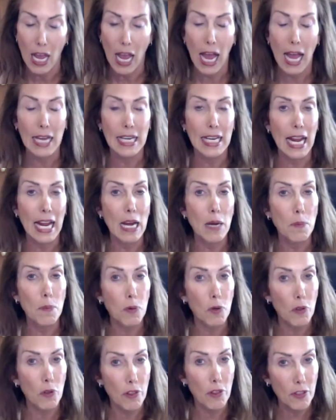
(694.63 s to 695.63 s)
On
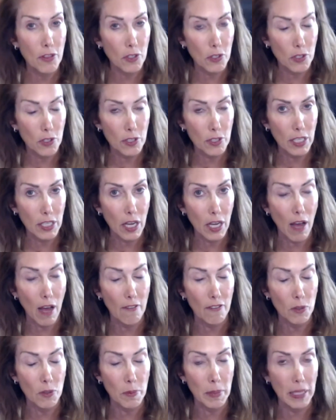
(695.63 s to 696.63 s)
April 3rd, the
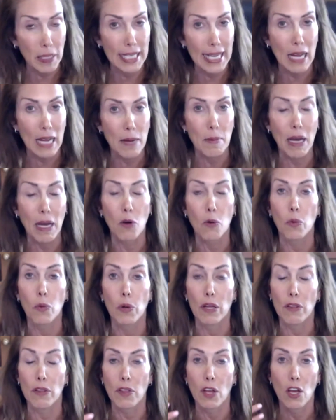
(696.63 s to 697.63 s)
government came out with